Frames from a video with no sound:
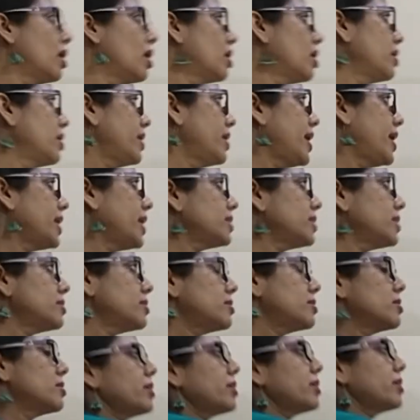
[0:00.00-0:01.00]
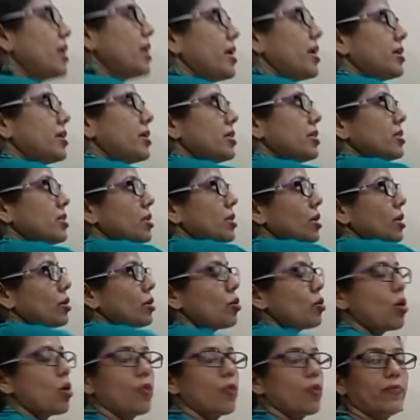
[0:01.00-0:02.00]
Next characteristic
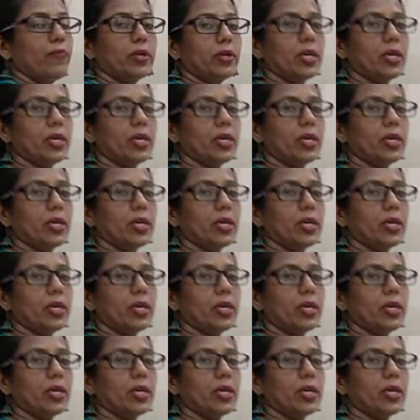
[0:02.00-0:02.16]
of a